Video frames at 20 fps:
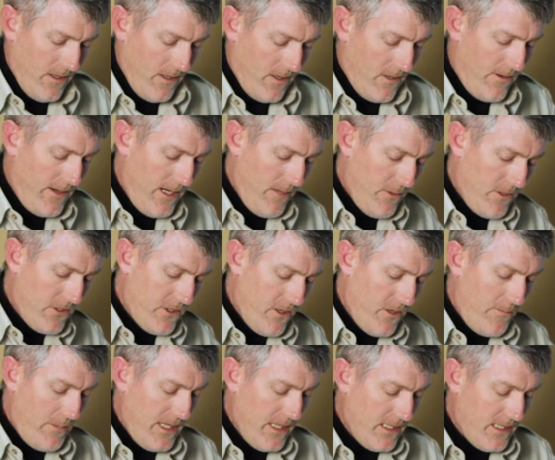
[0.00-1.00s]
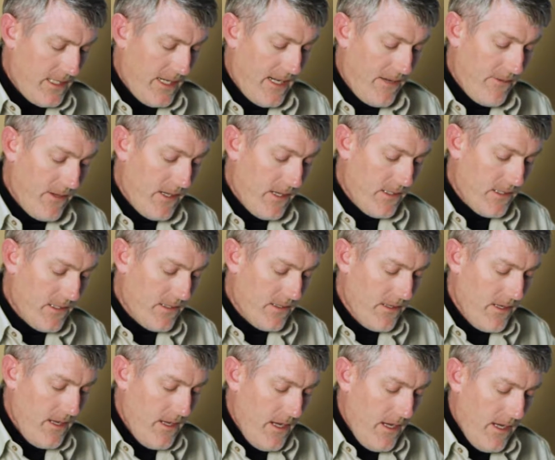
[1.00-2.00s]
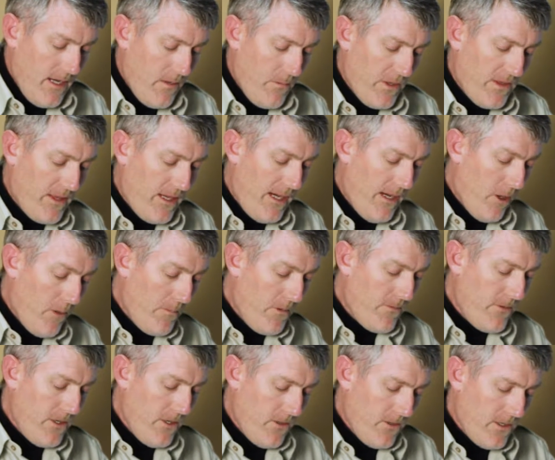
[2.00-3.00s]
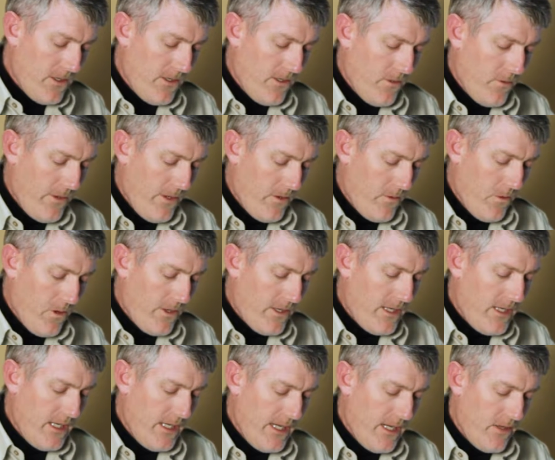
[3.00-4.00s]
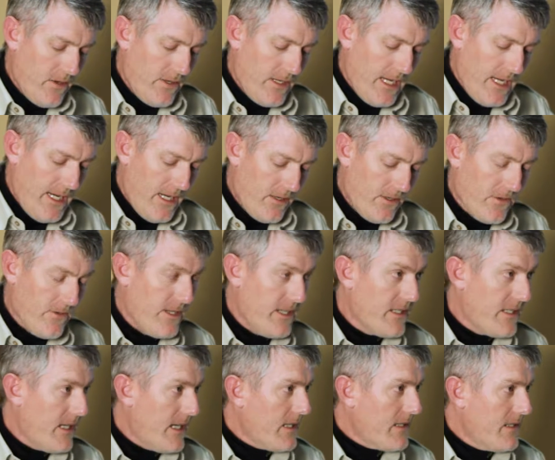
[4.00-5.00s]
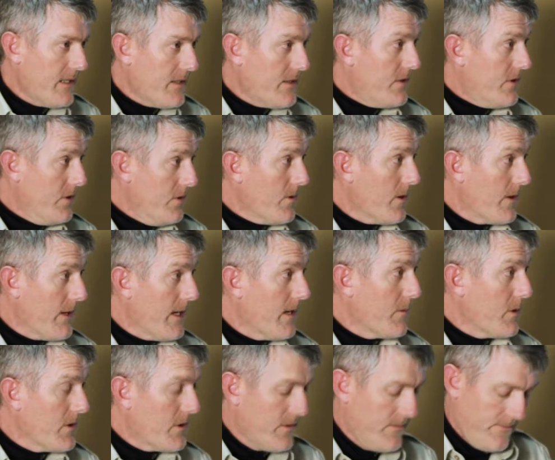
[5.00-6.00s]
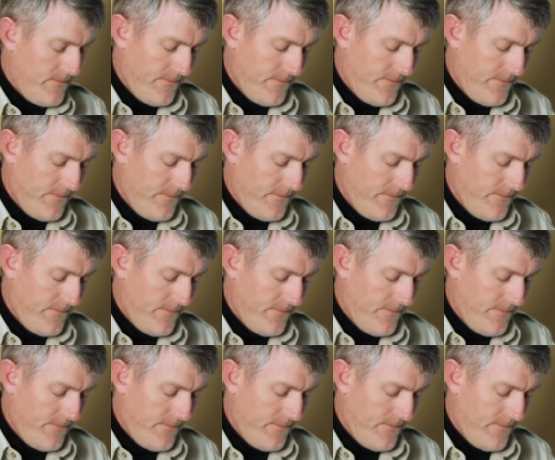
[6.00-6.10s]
Our neighbors are our biggest advocates, and with the help of GOCO, we are working together to increase access to our neighbors.